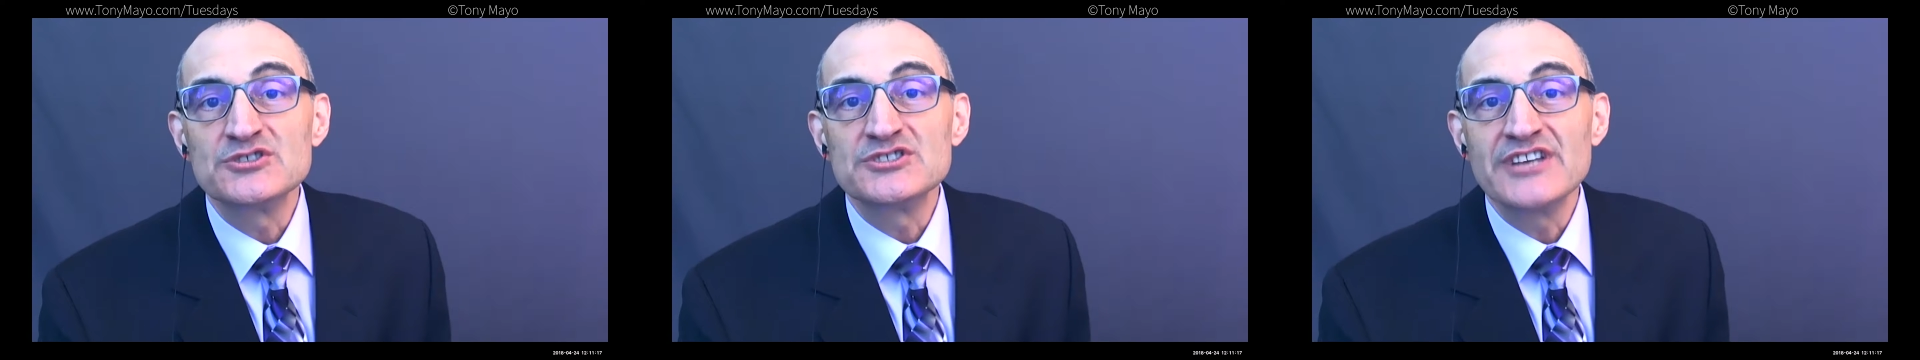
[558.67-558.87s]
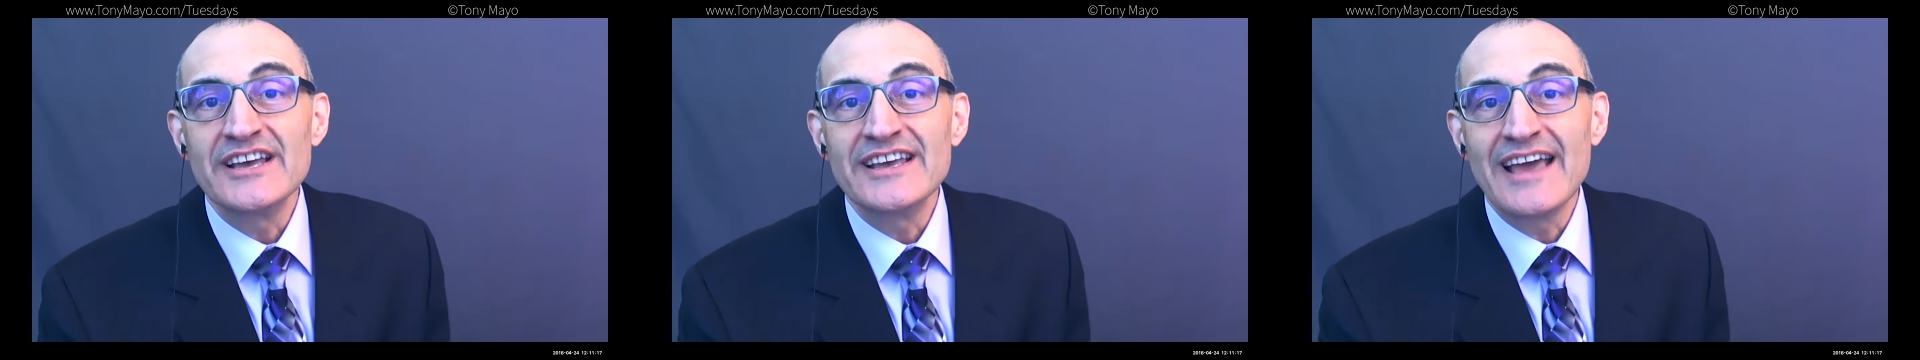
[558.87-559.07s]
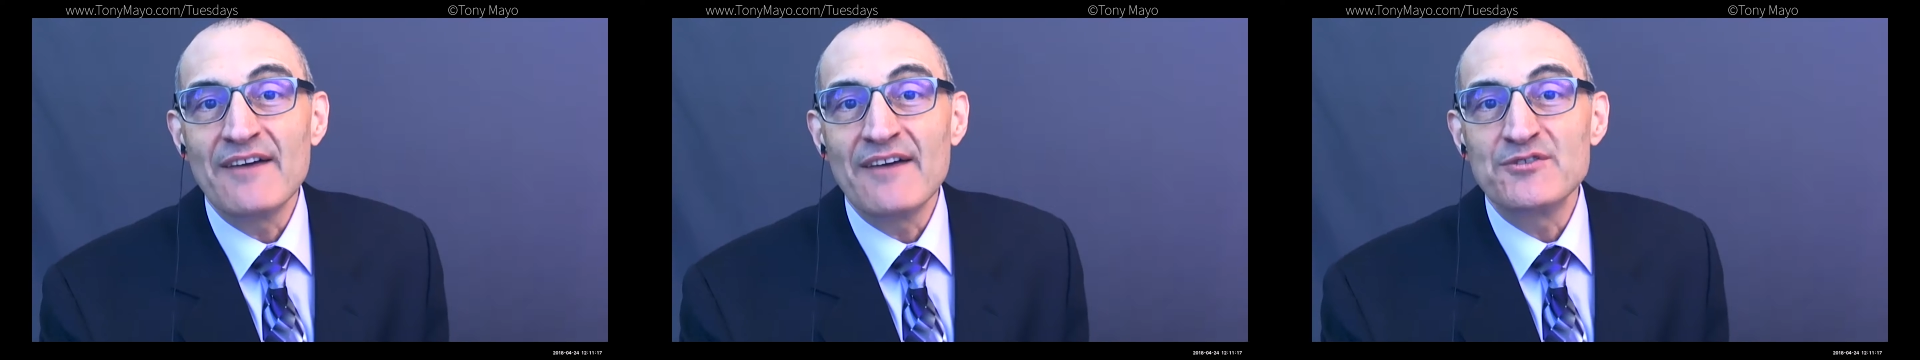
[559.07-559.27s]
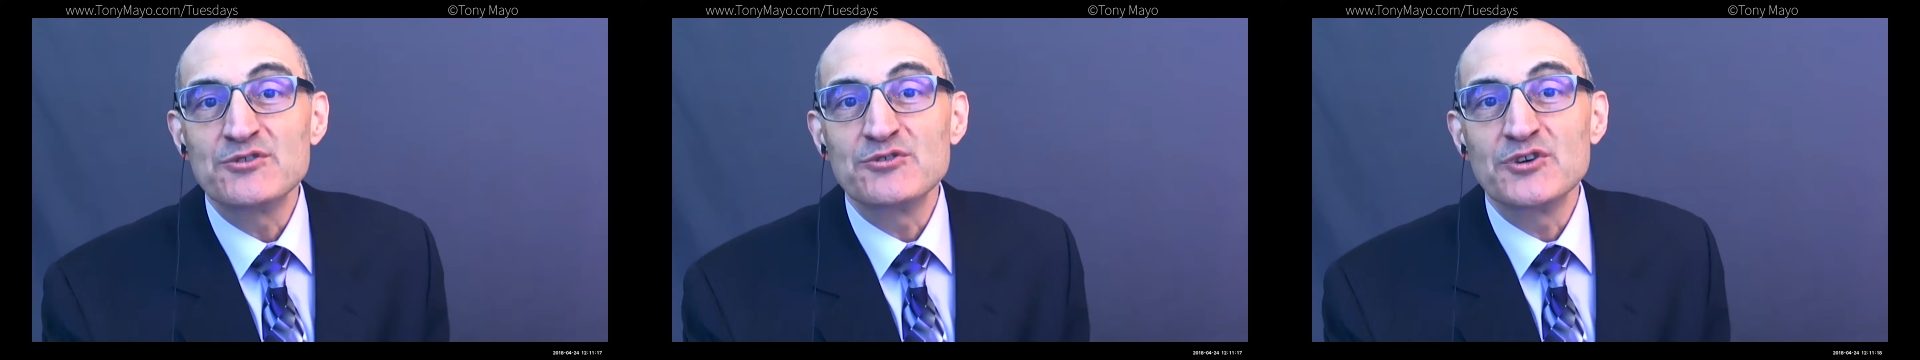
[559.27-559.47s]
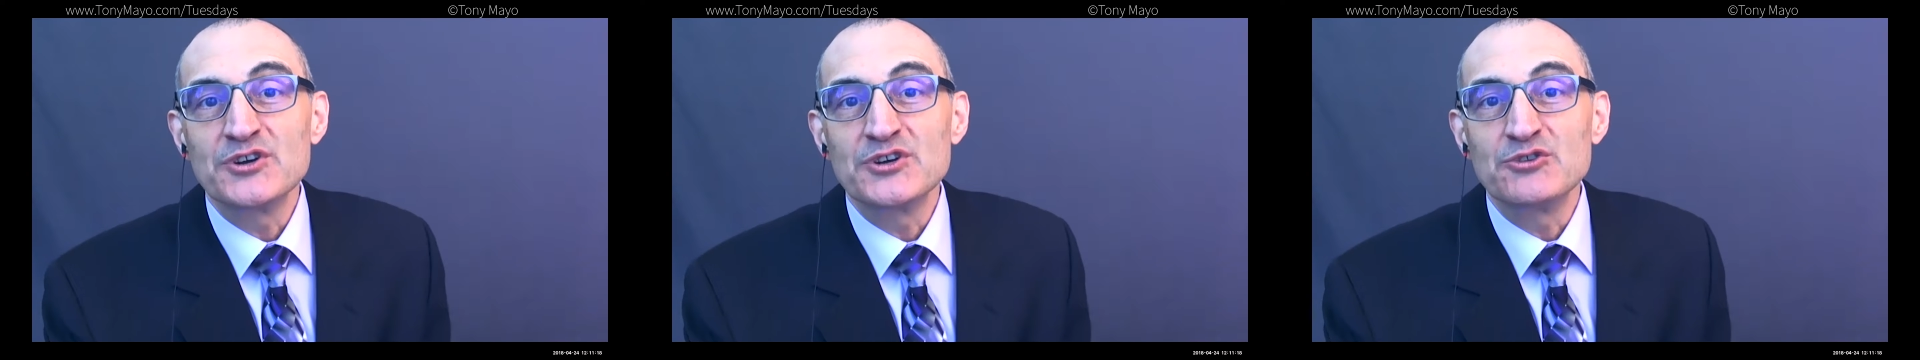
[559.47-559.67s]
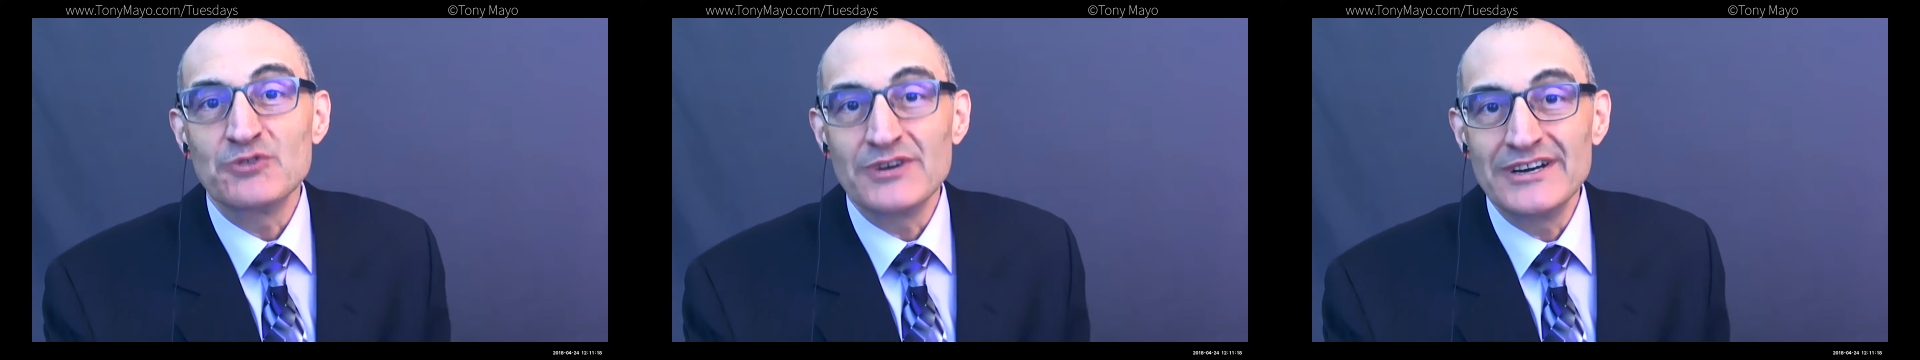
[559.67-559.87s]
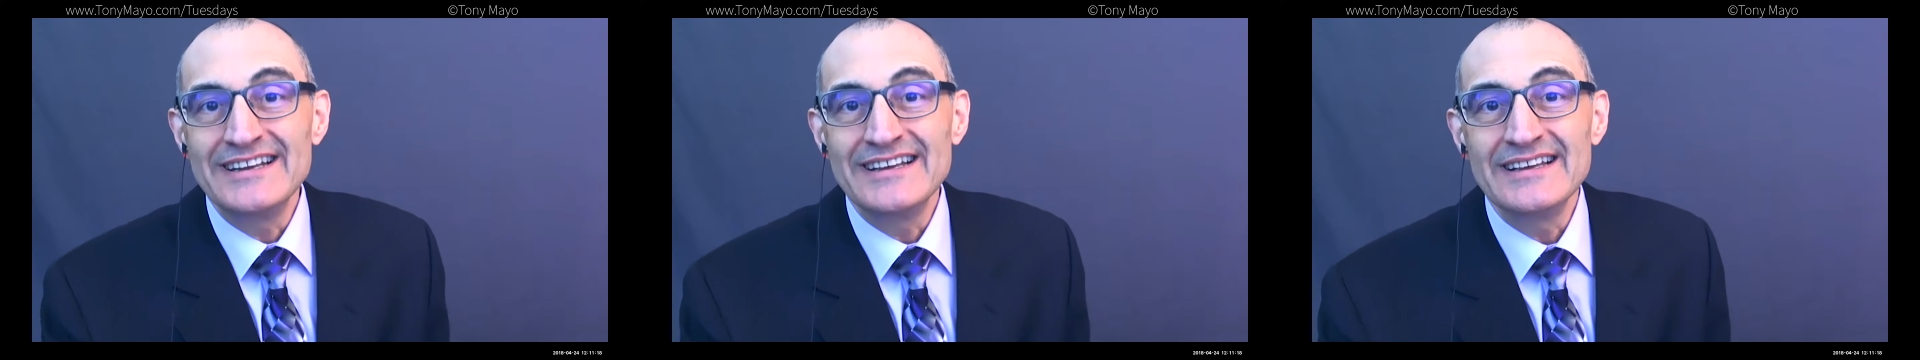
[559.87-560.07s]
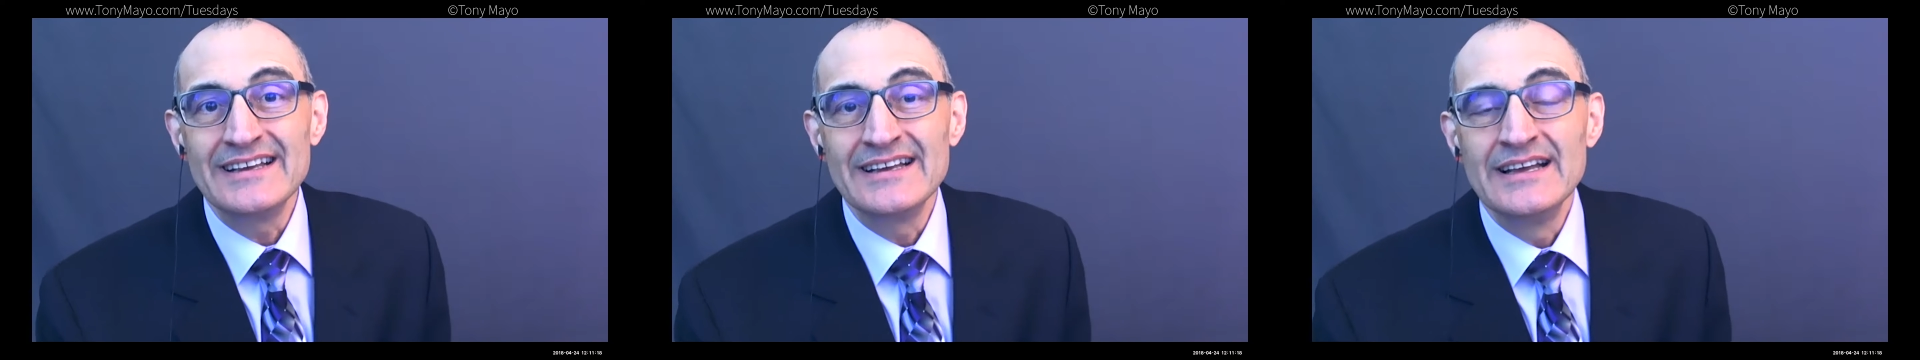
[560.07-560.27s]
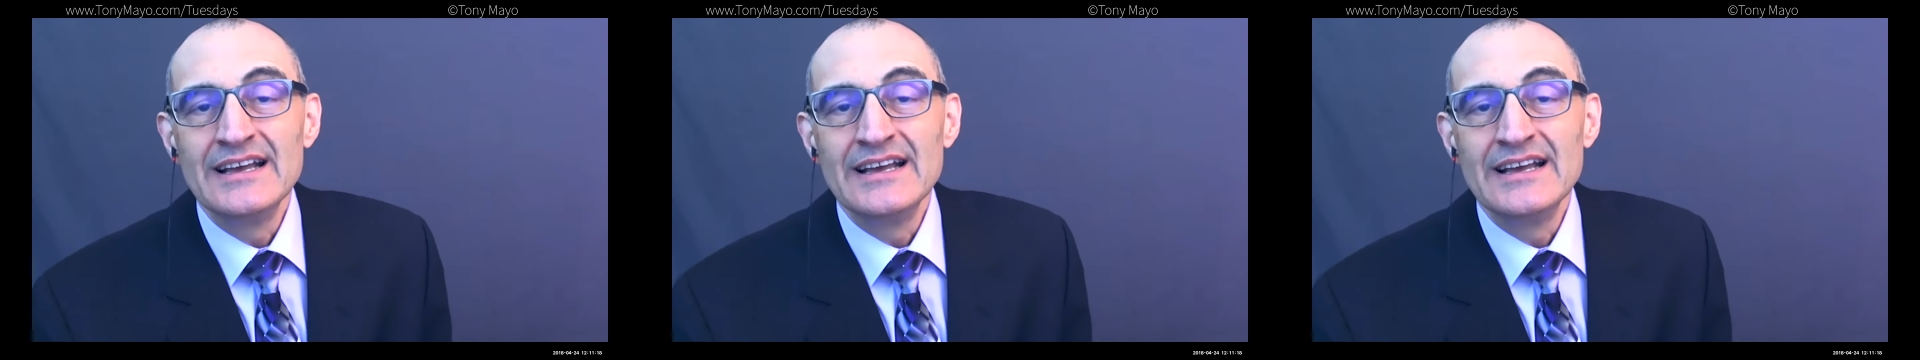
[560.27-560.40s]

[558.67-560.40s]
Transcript: say after a greeting